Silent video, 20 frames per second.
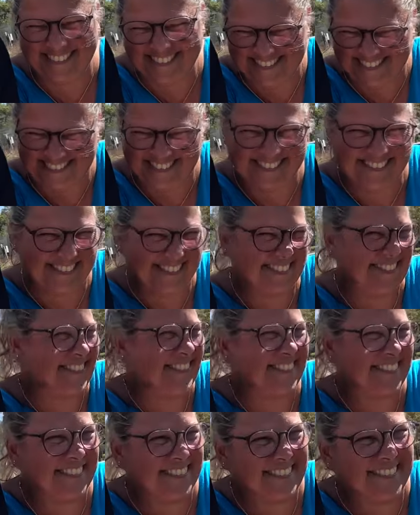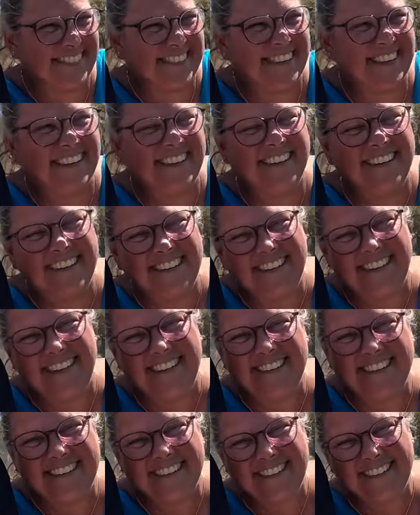
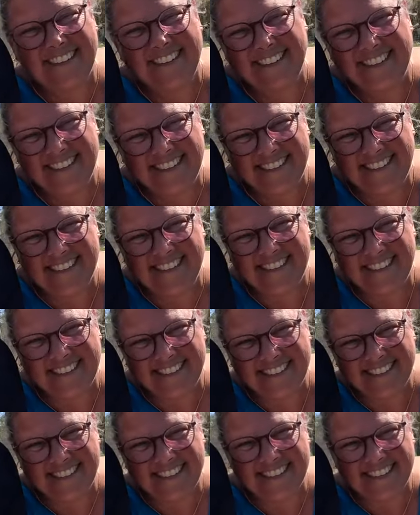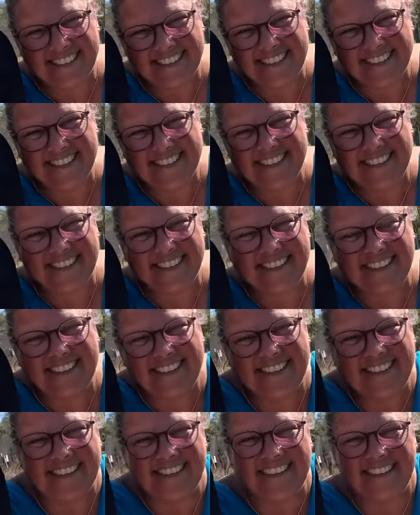
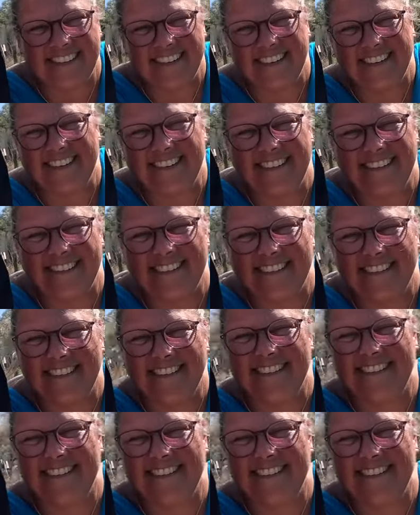No words are spoken by the person on screen.